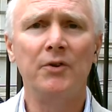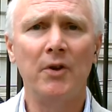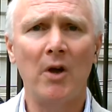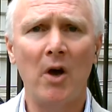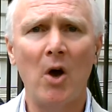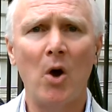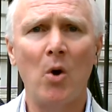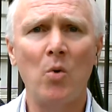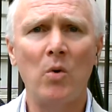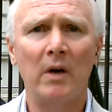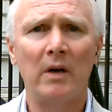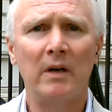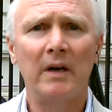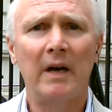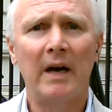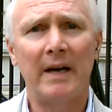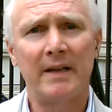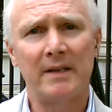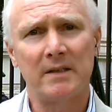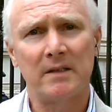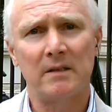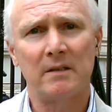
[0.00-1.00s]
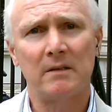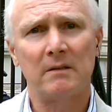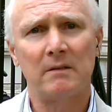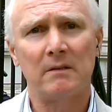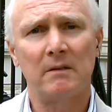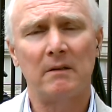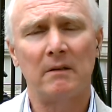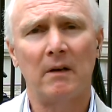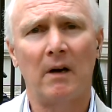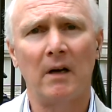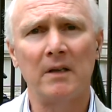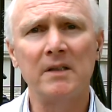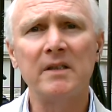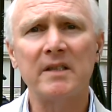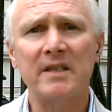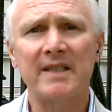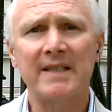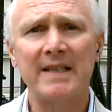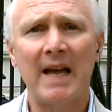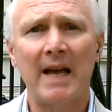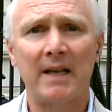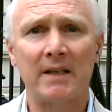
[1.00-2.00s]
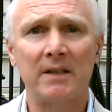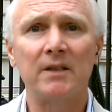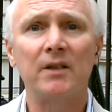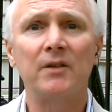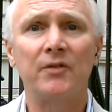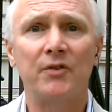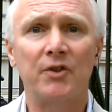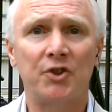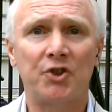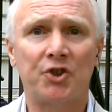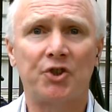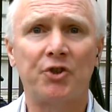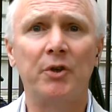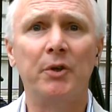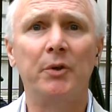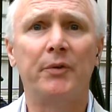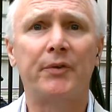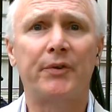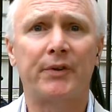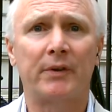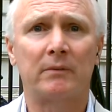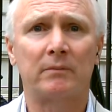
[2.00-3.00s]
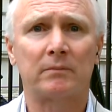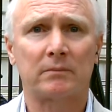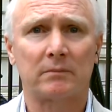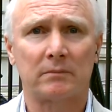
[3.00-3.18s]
know and understand the truth.